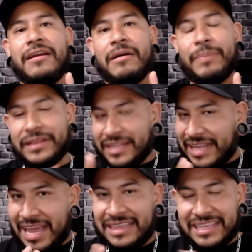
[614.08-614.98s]
But the
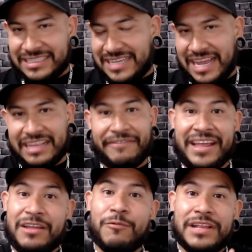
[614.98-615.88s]
9th and 10th, if
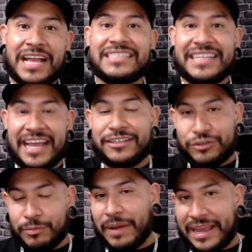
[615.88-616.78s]
anyone has an
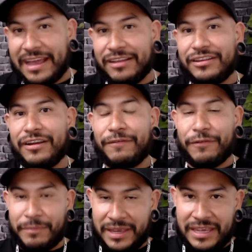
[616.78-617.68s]
extra bike out there
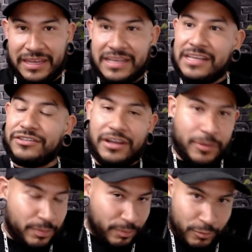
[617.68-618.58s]
for me so I
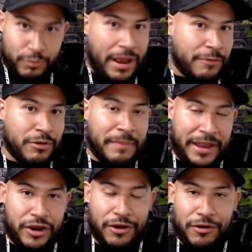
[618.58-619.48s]
could ride with my
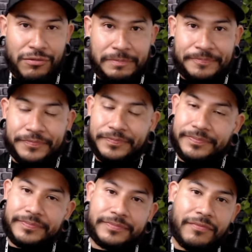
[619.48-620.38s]
girl,
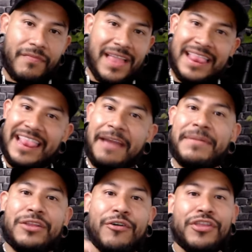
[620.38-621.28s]
let
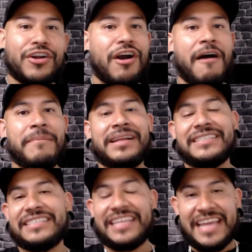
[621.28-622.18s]
me know in the
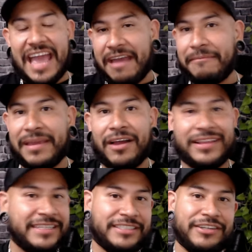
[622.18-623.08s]
comments, DM me on
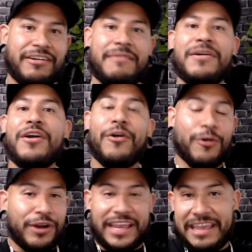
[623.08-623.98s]
Instagram,
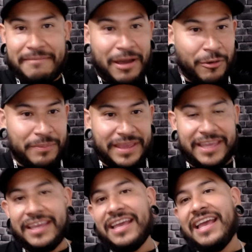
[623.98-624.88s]
or email
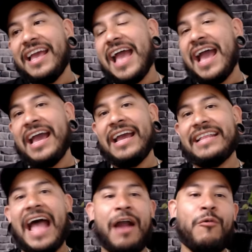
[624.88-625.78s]
me. and
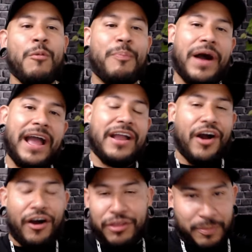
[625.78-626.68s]
I will buy
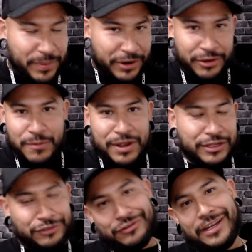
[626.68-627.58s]
all the beer you want
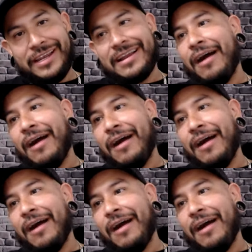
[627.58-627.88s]
to drink.